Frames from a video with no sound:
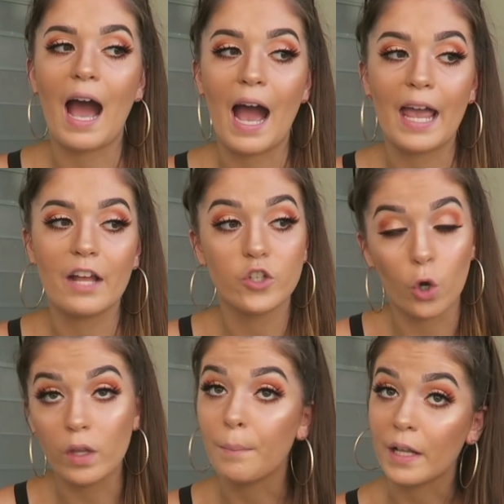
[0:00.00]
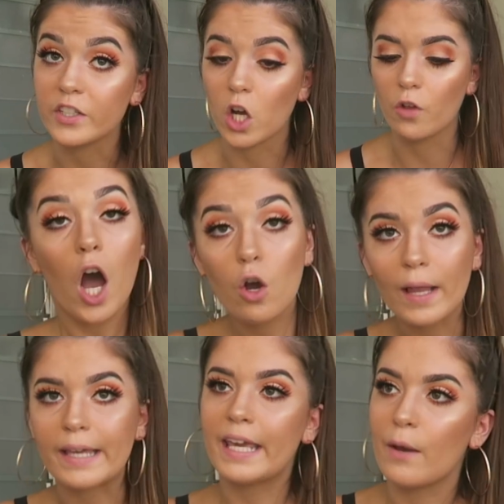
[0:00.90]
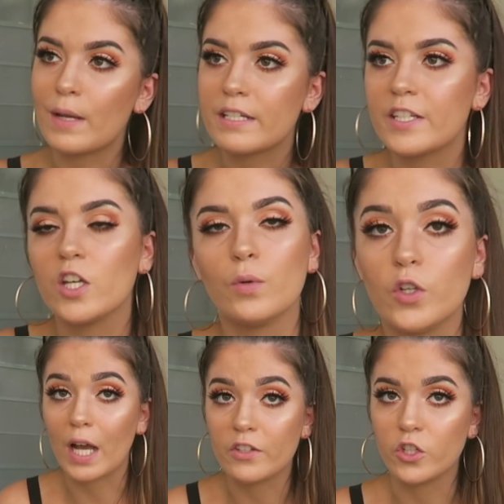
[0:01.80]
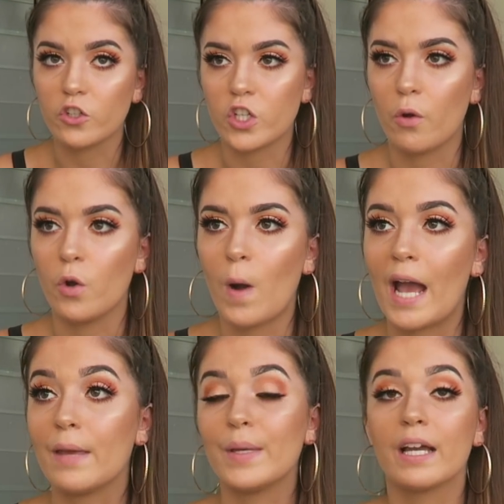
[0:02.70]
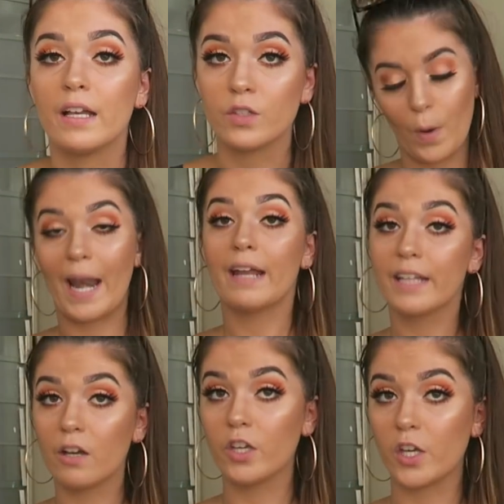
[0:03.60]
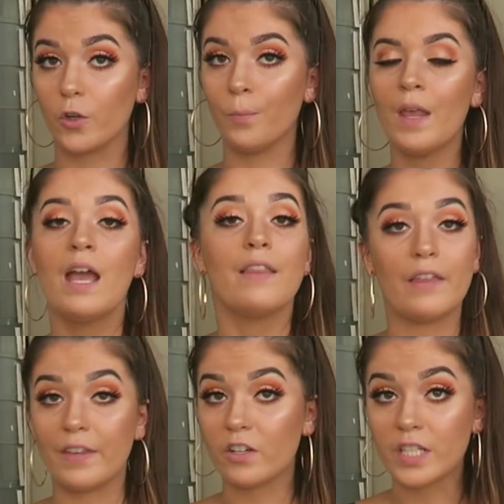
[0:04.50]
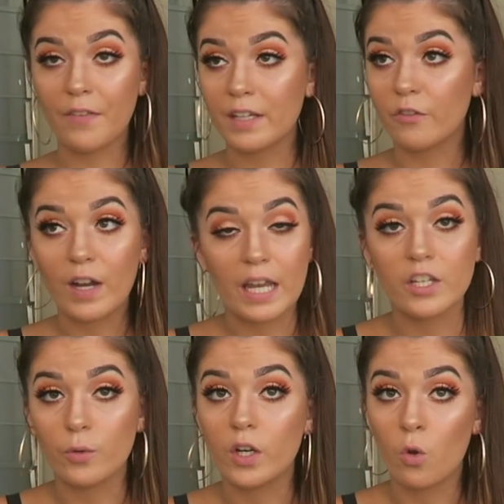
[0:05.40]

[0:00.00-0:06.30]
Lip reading: I had told them months ago that, oh, like, can't wait to see you when you guys do your show in Hawaii, because when I tell you that there's nothing to fucking do in